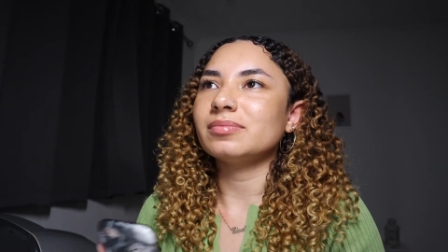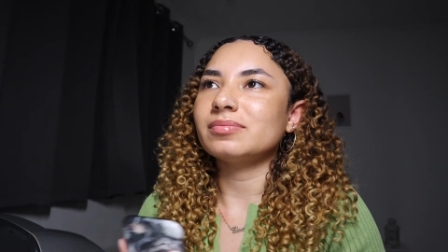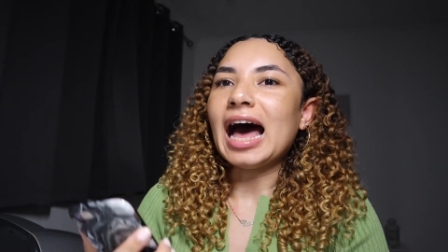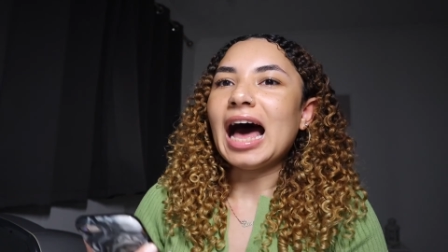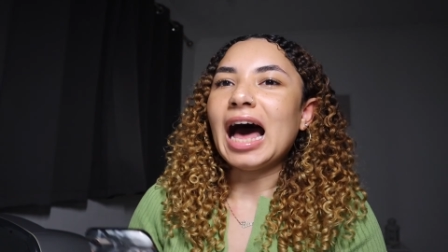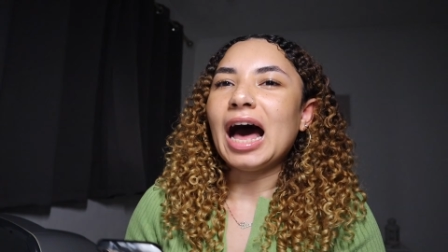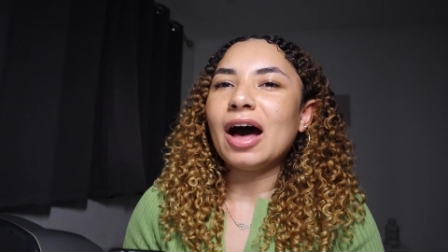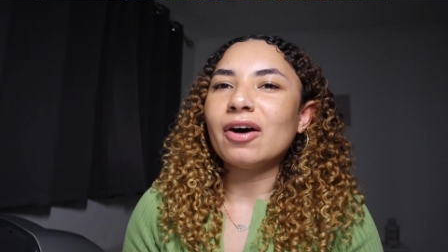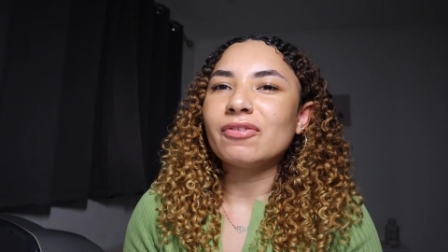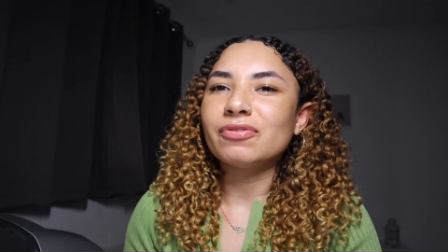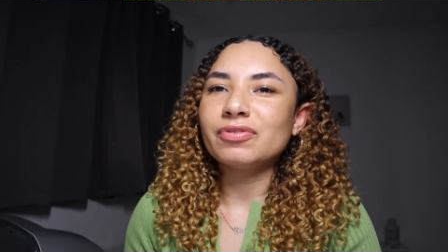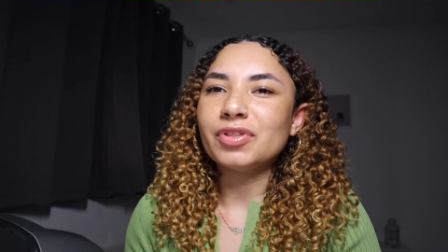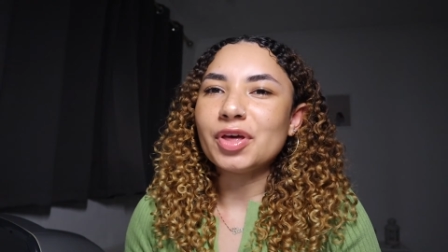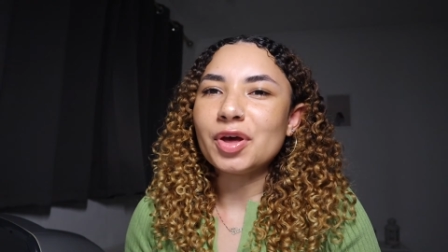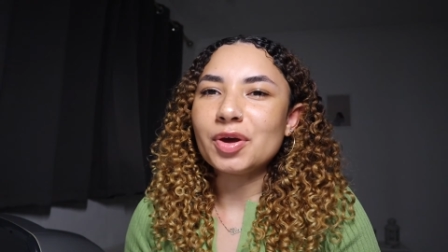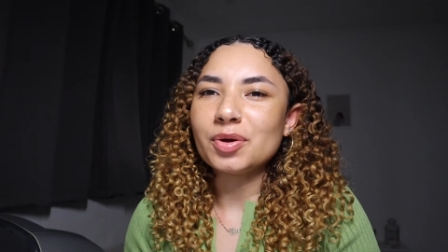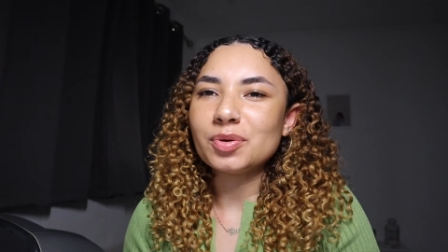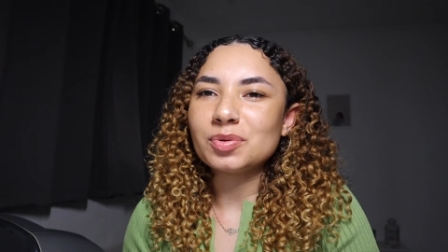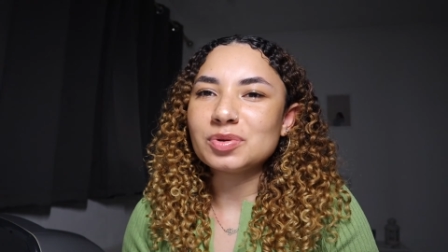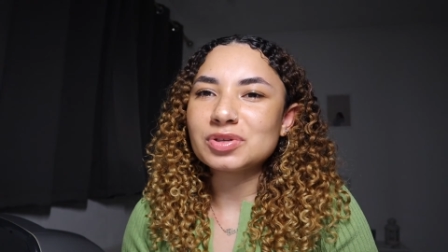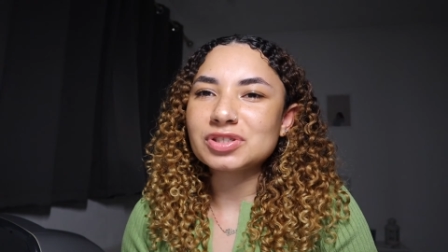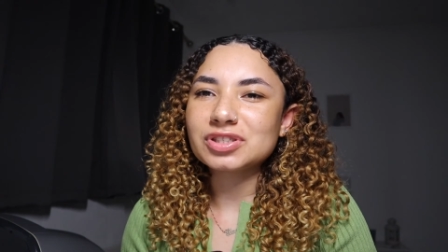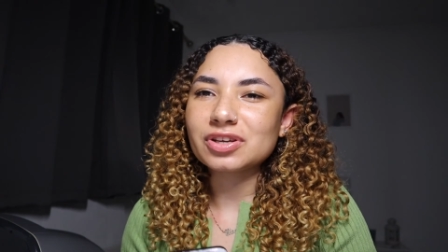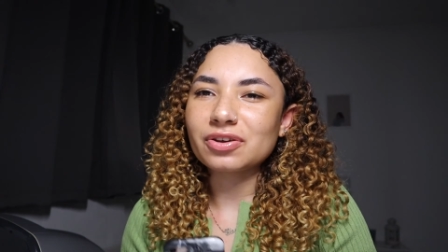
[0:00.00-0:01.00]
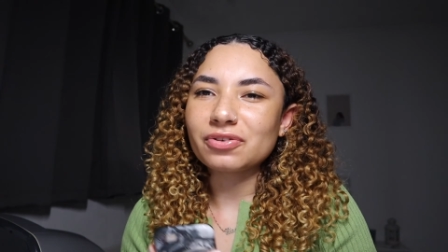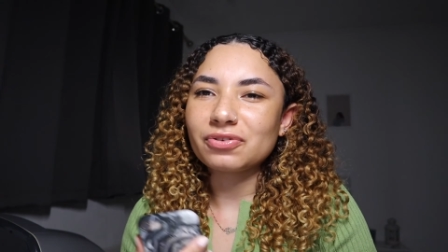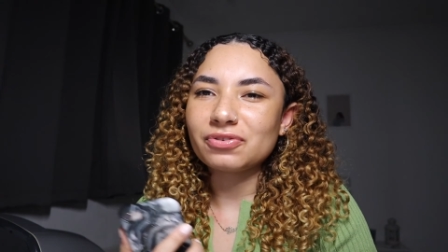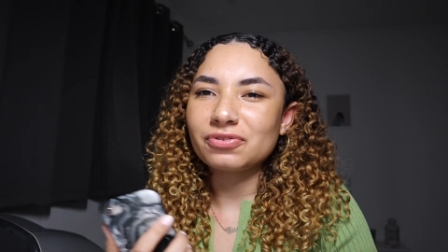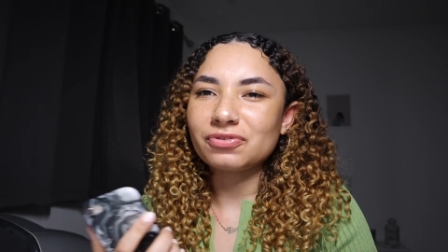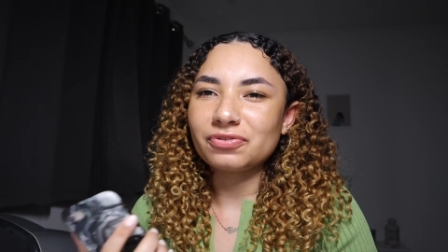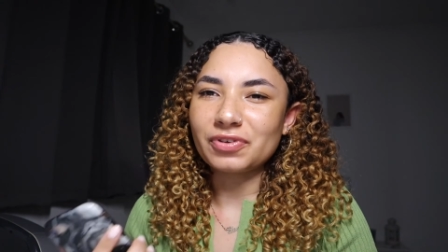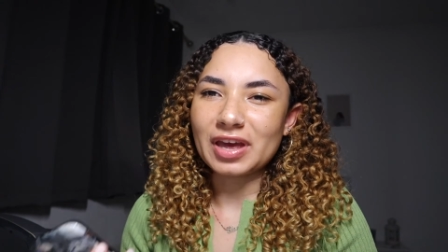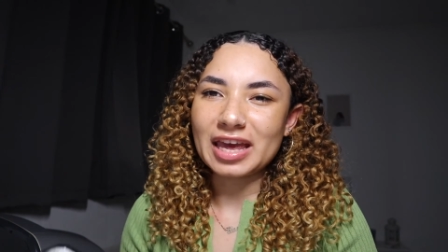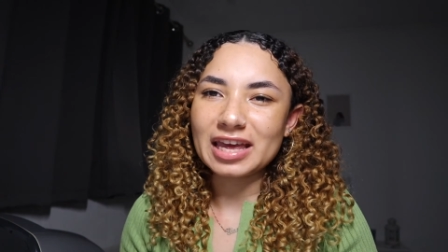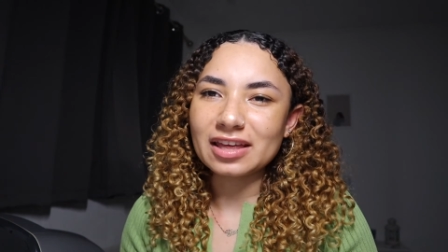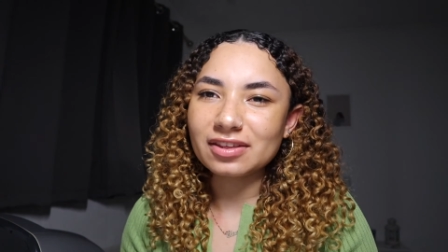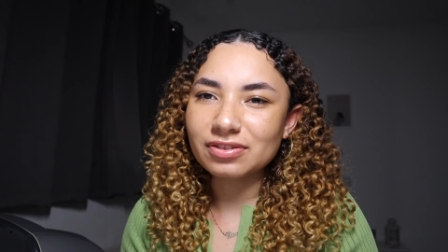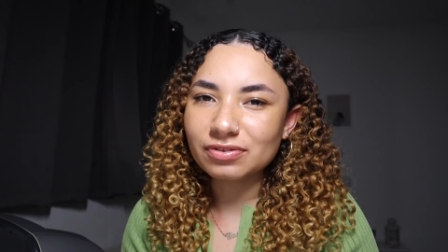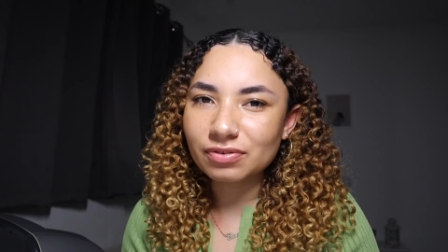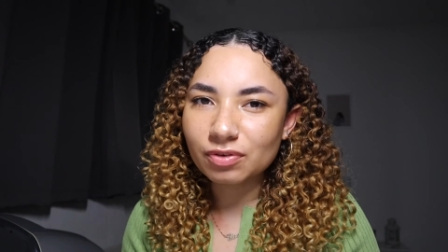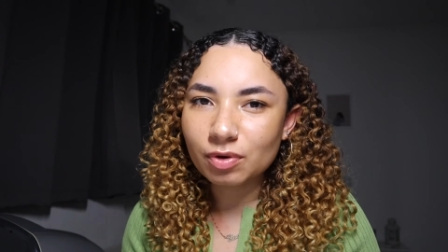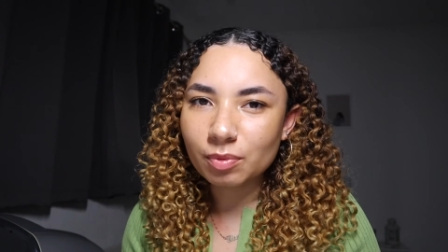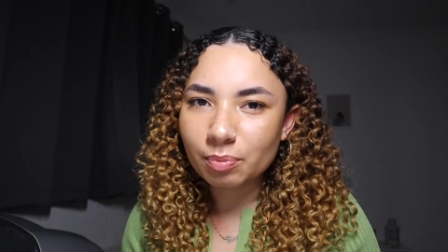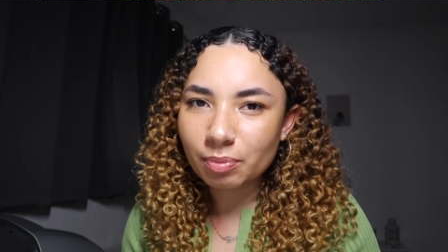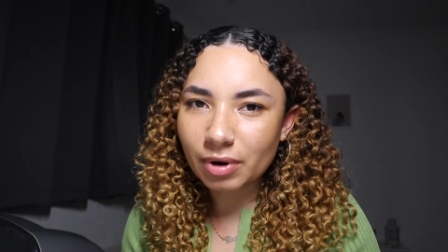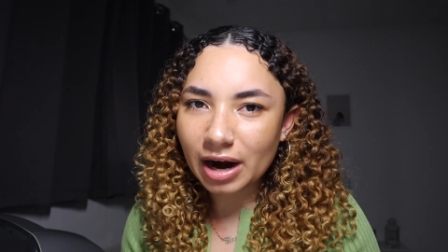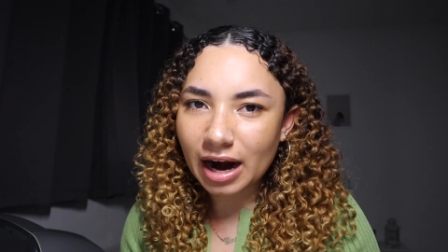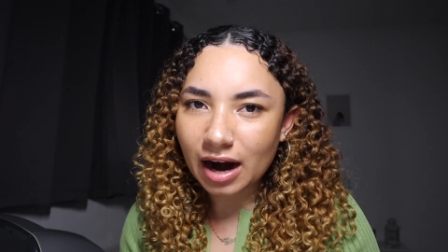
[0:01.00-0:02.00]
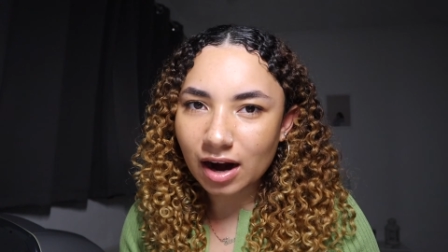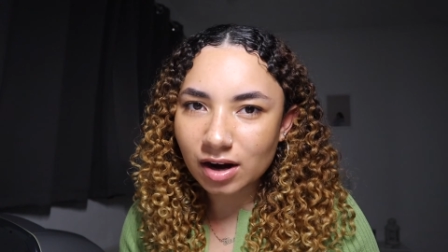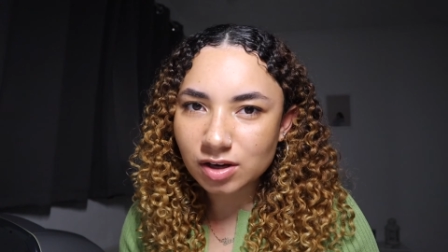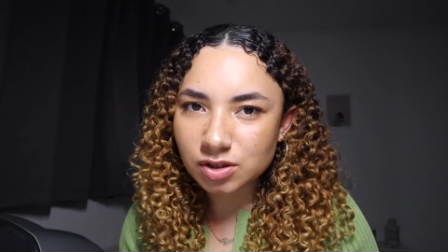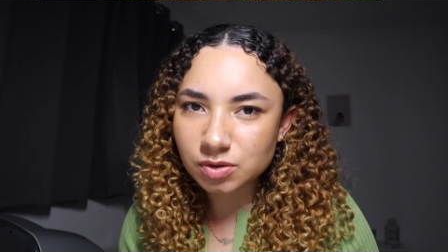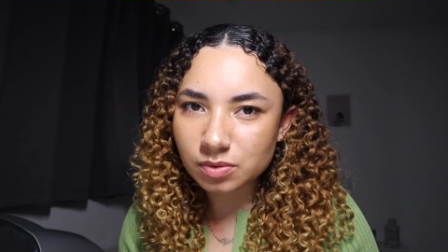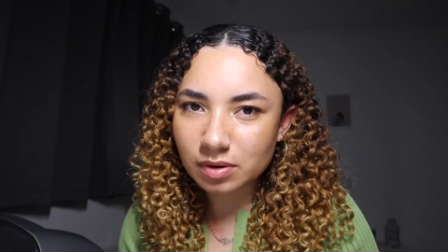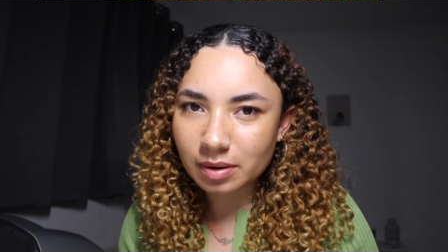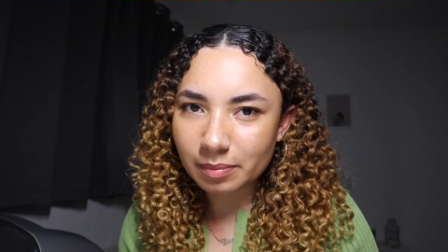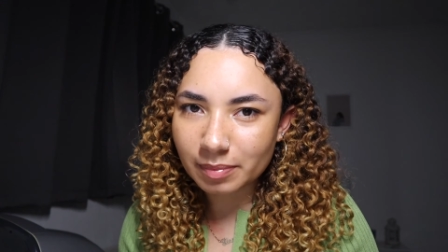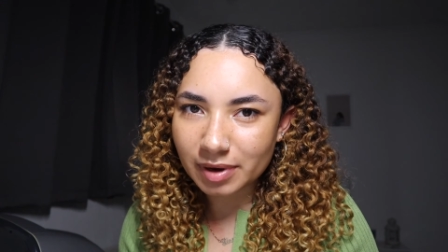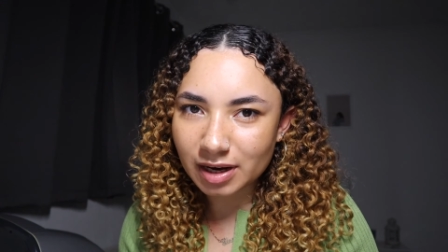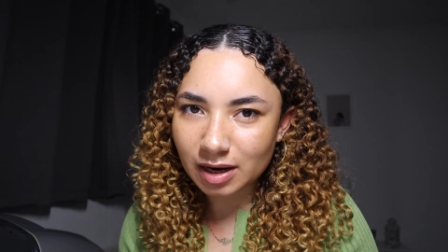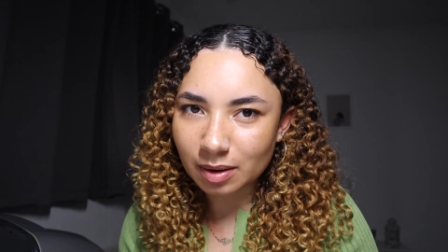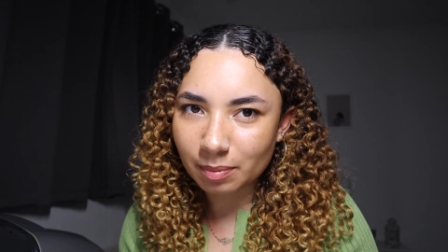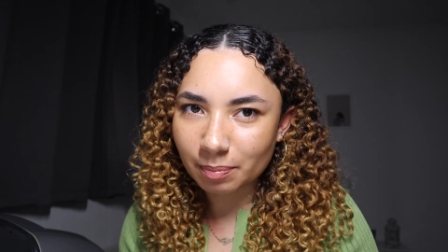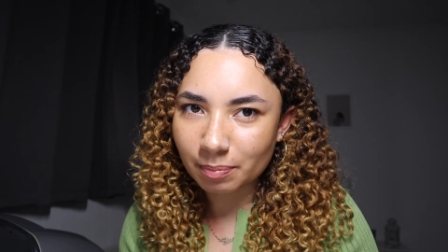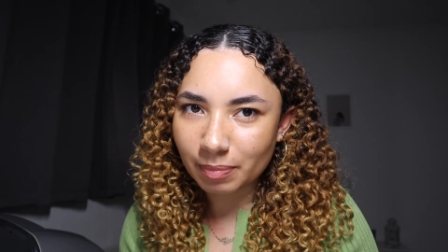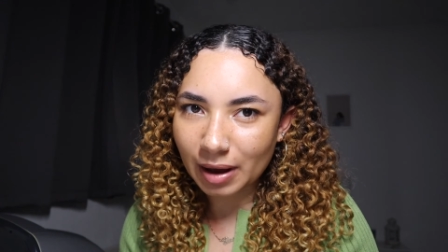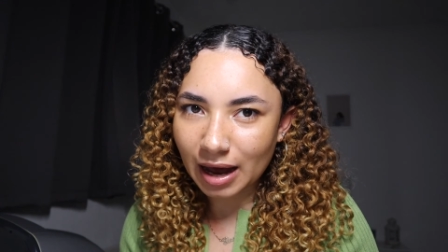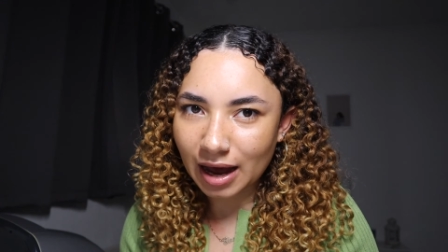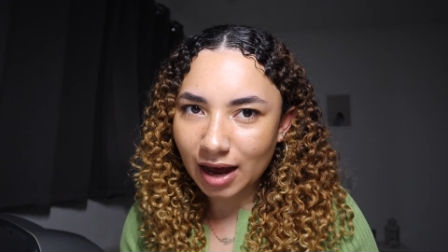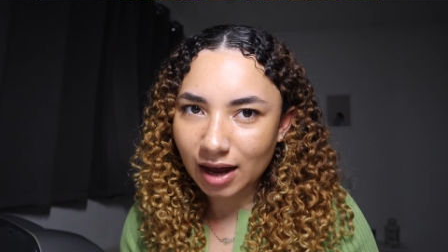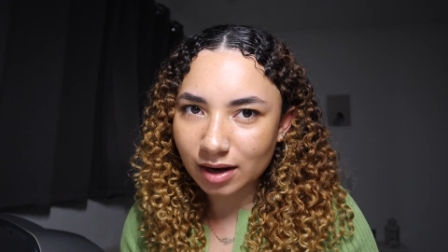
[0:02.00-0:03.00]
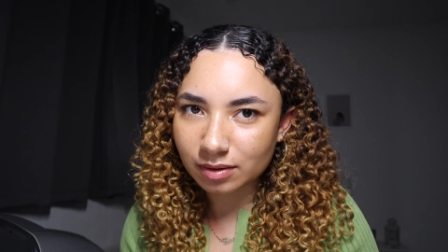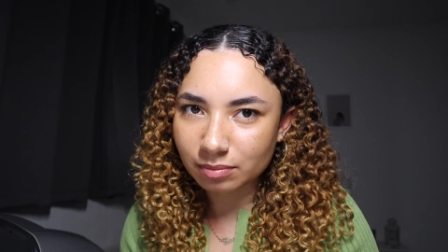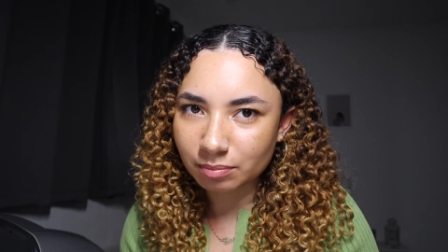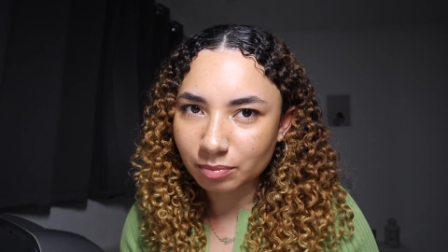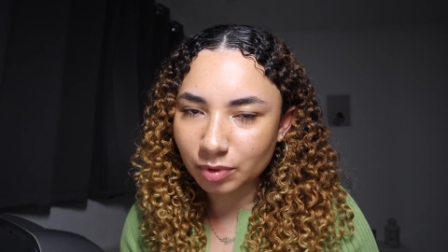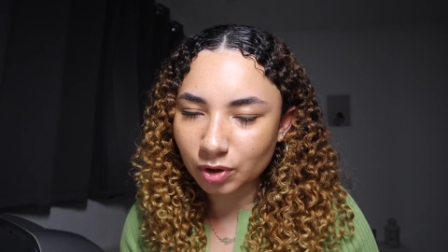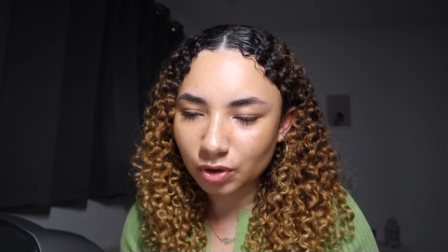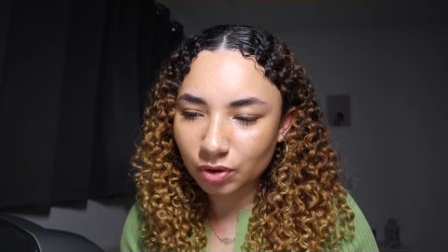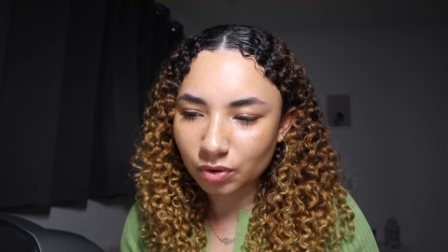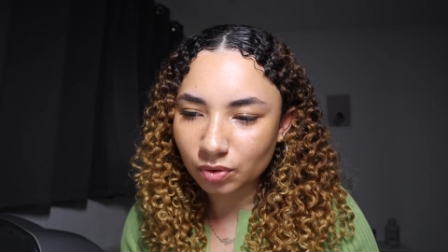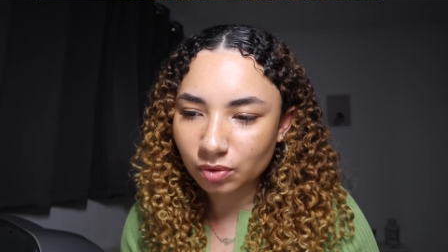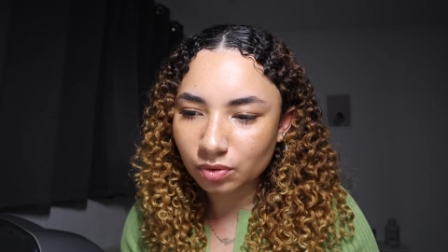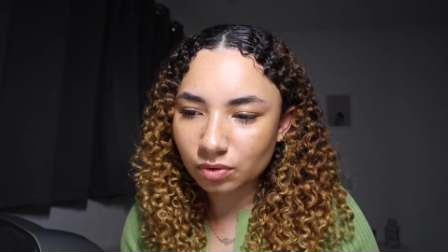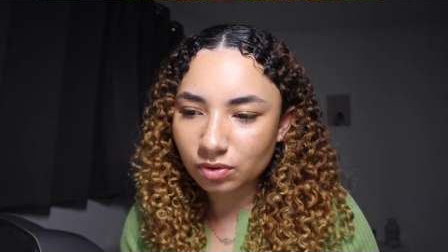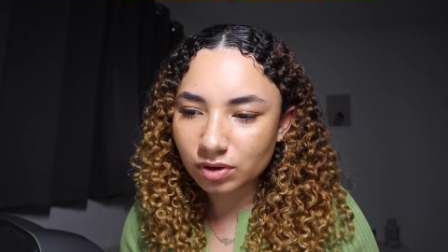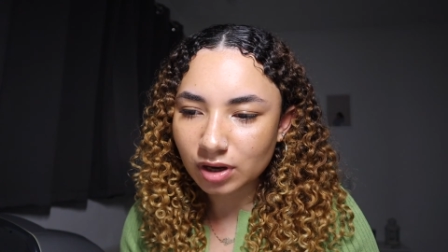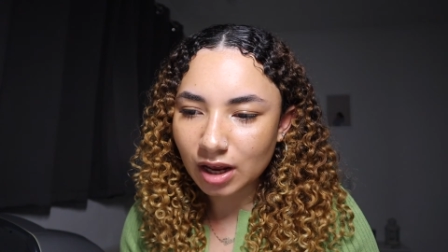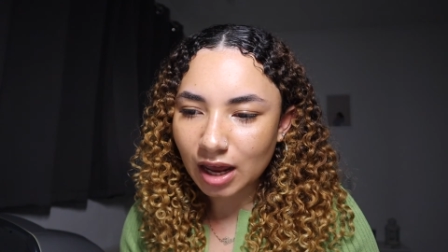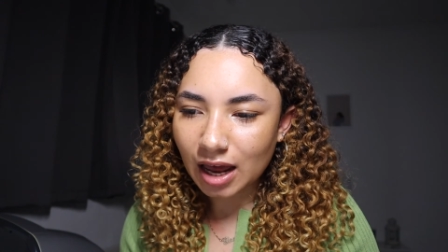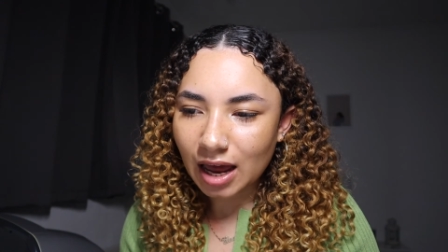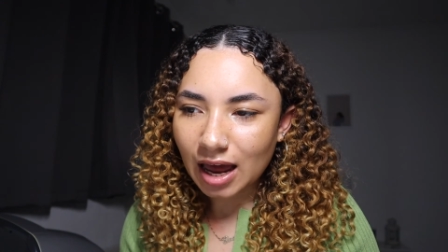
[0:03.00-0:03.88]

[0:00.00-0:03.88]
have those faithful prayers when I'm in a bad mood.